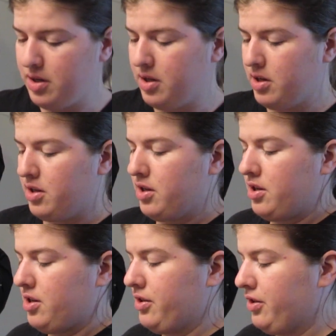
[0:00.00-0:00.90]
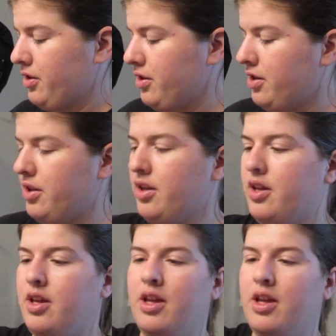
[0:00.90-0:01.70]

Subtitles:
(silence)